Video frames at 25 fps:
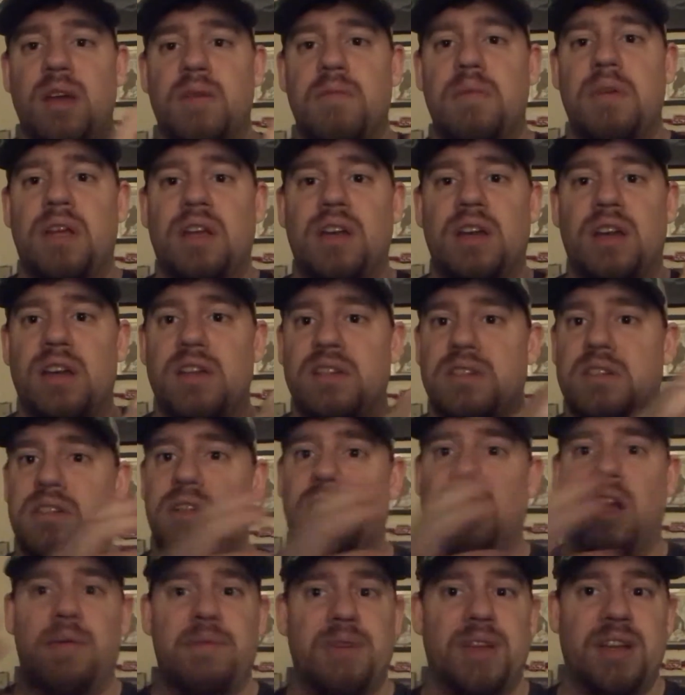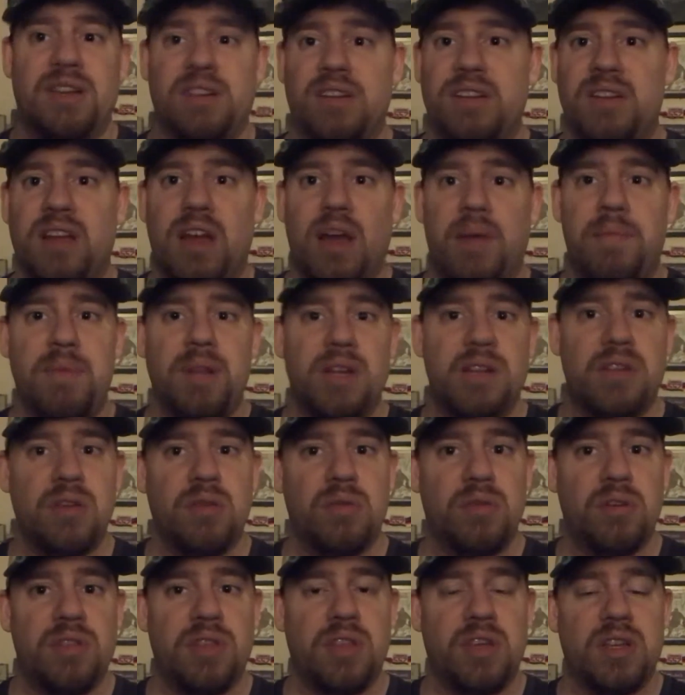Because, I mean, I've been
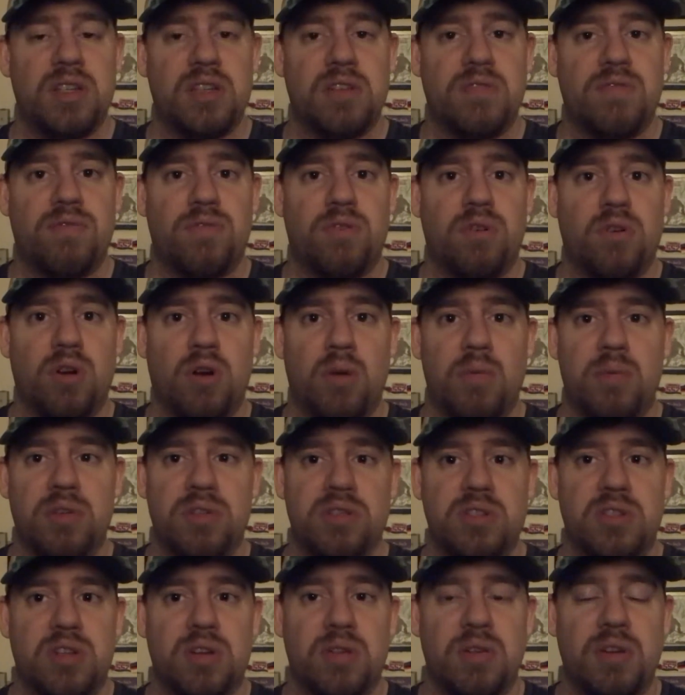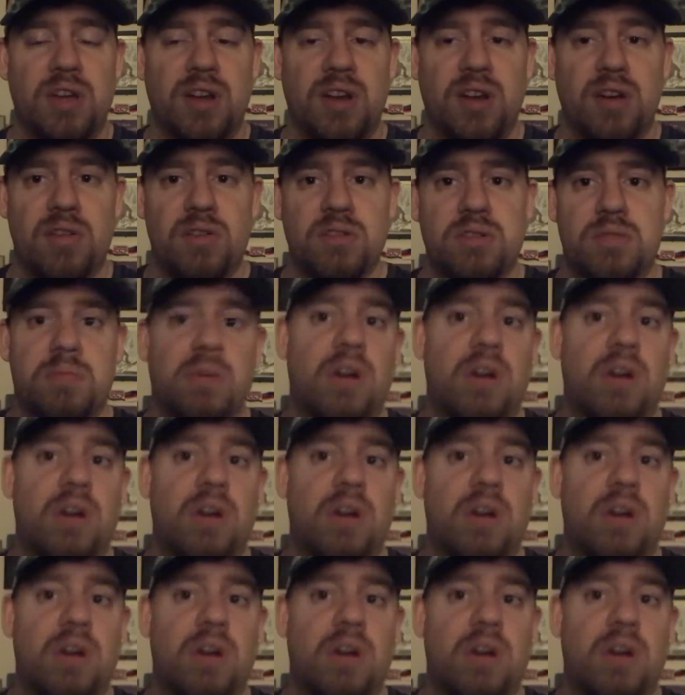doing this for almost 2 years,